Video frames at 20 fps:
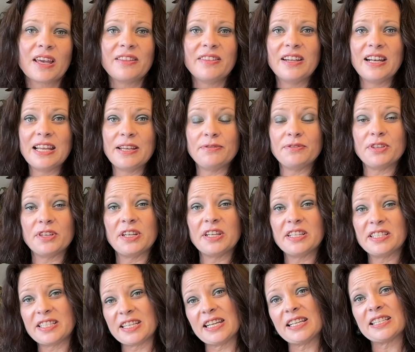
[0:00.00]
The leaves that
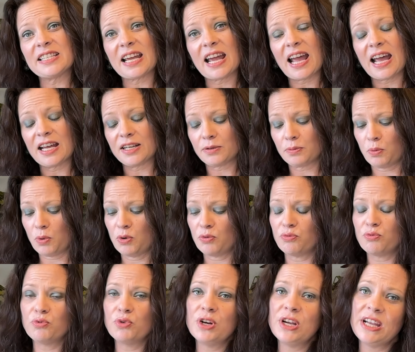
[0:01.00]
it did had were
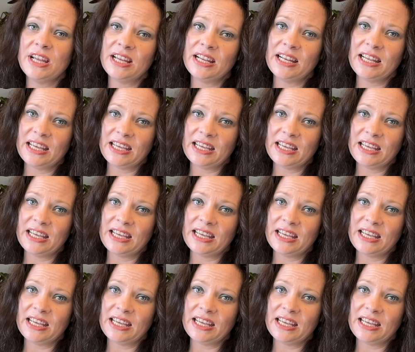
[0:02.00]
really